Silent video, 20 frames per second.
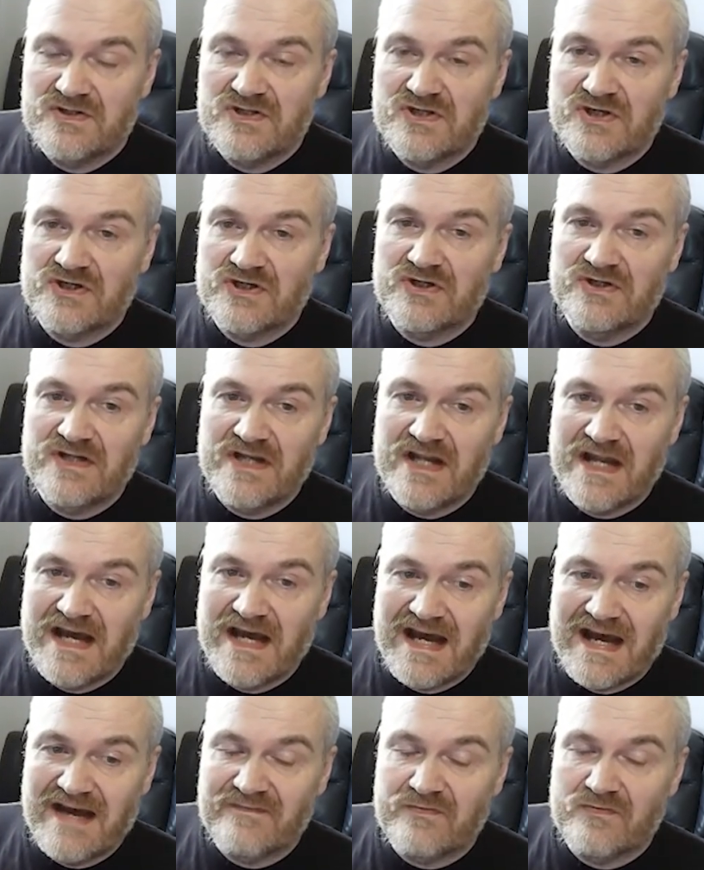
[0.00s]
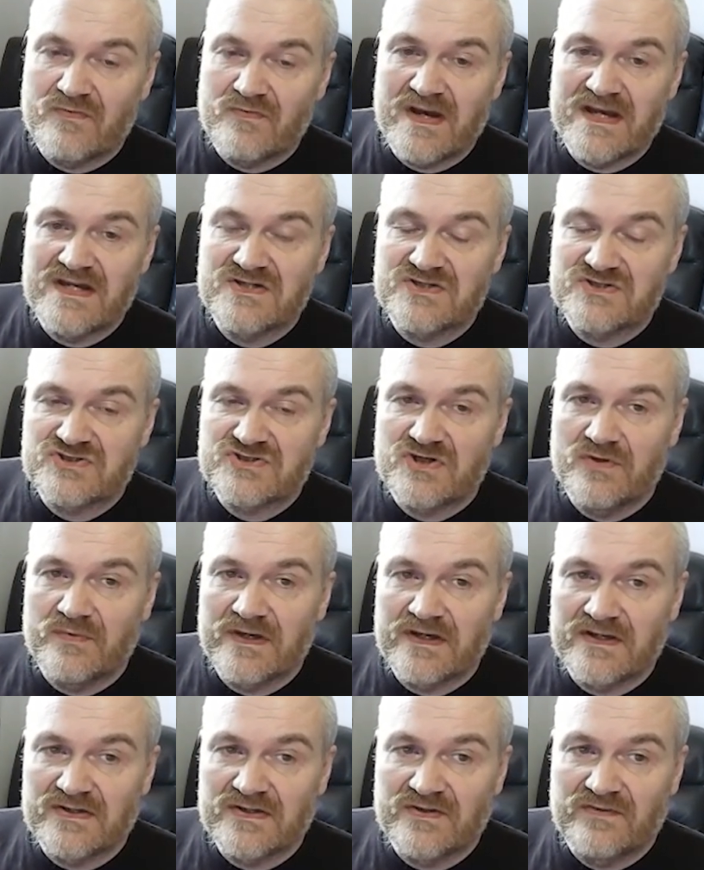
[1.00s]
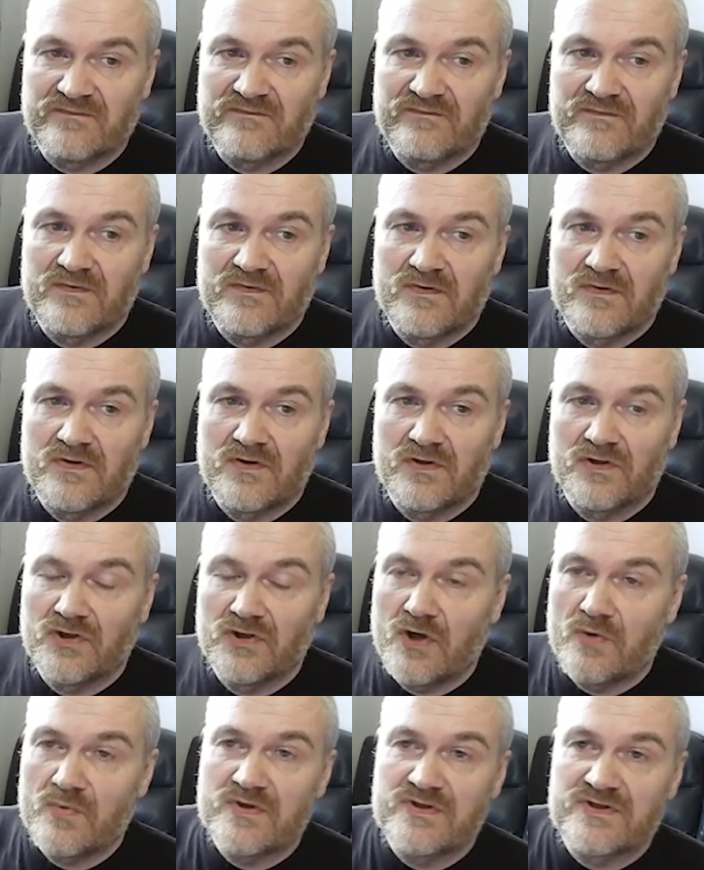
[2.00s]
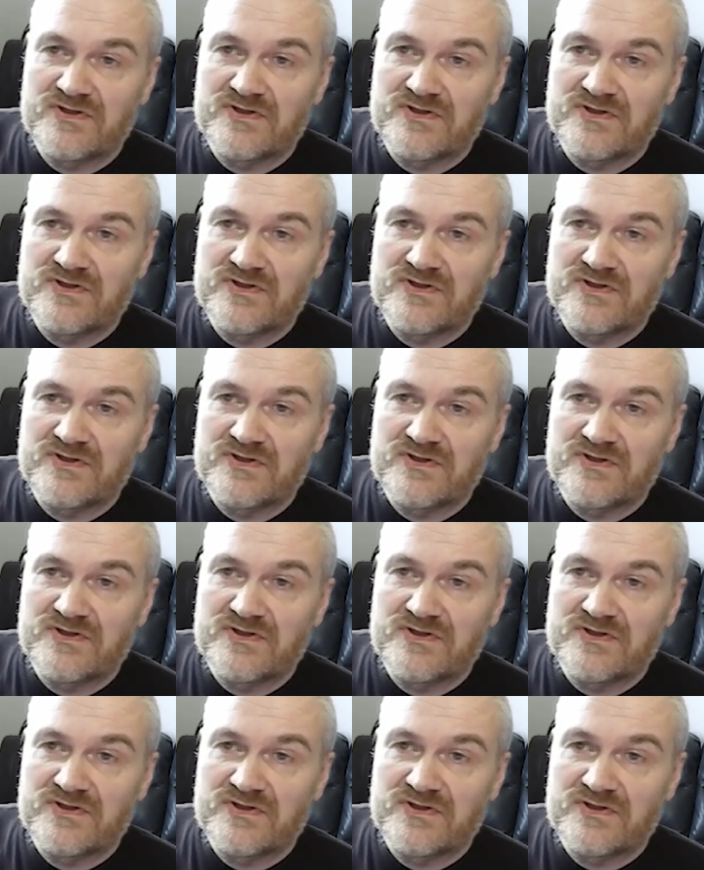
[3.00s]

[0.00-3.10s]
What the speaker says: can have a range going lower than